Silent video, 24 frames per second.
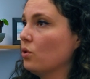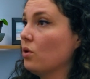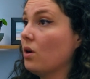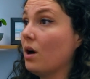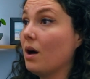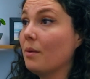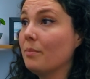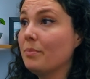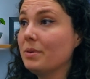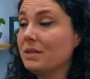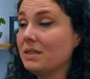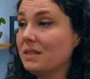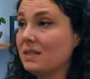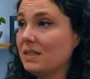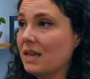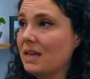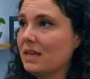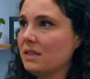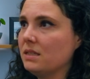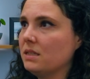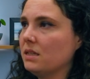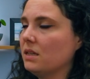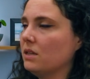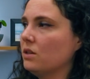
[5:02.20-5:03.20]
or
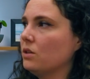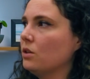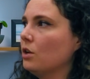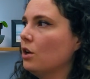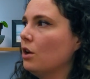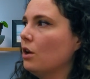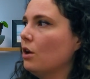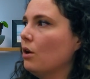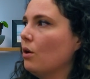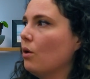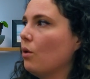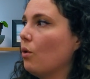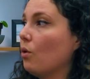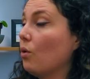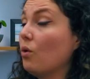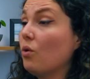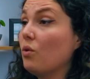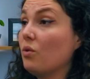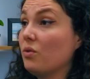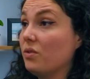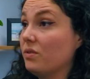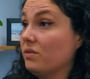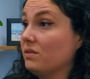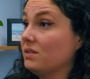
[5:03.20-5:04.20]
compensated,
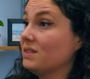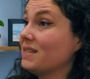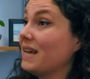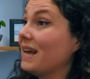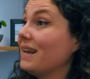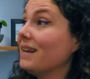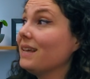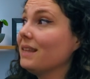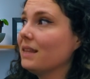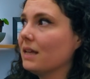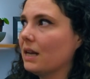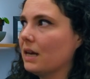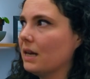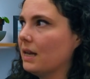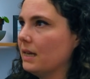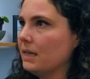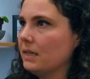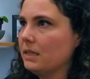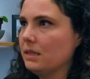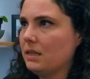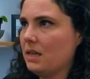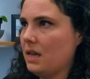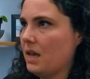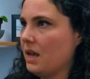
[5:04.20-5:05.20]
or telling the
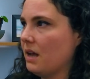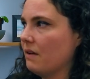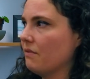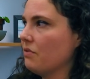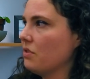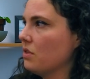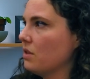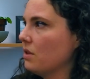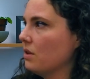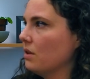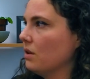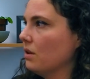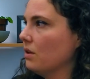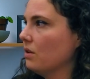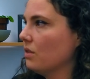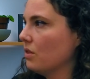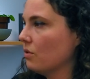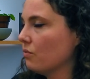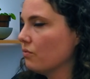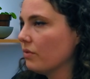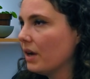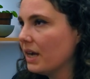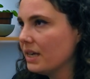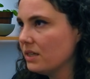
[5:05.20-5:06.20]
client they have the
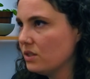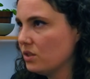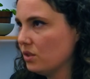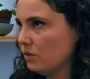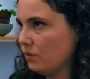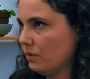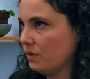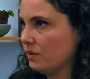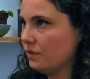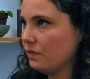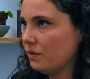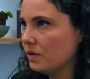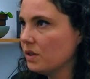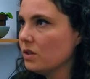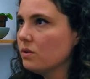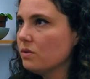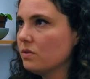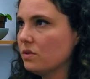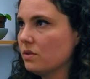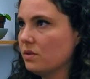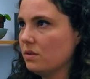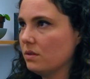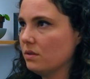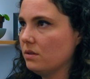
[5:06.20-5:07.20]
right to
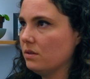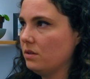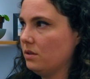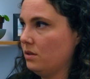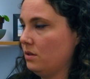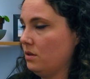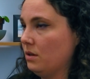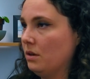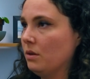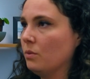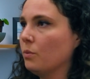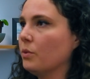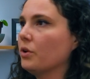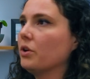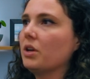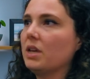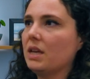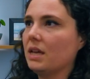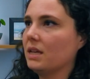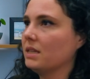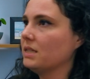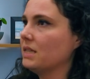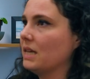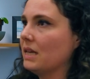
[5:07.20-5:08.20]
refuse, you know,
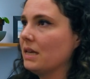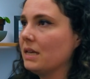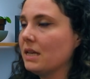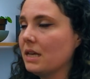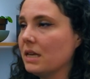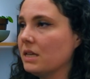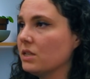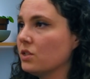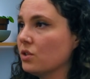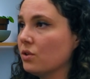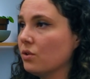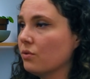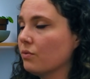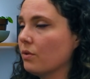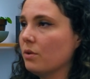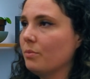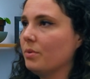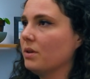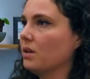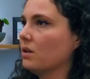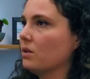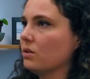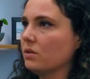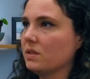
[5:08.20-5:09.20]
working 10 days in a row
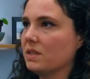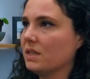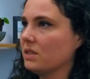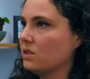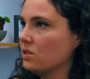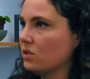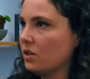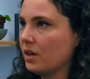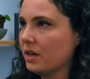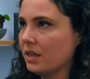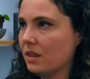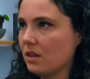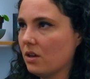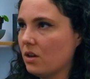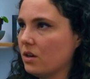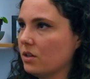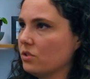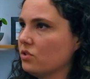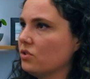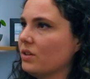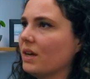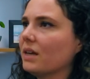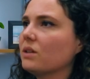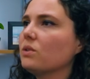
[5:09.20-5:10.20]
because that's not in the
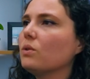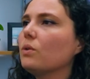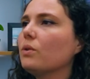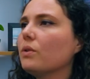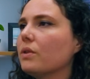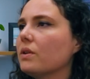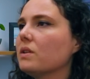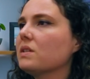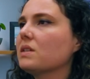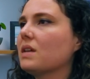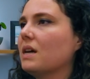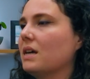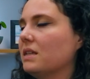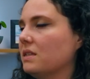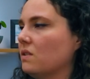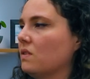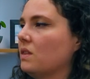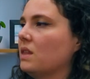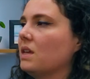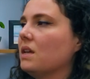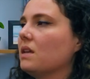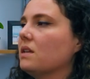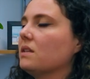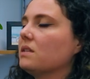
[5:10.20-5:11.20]
contract, all those kinds
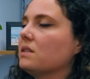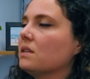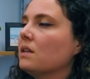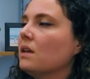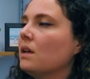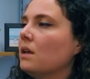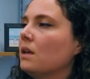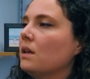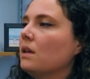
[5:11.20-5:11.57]
of things.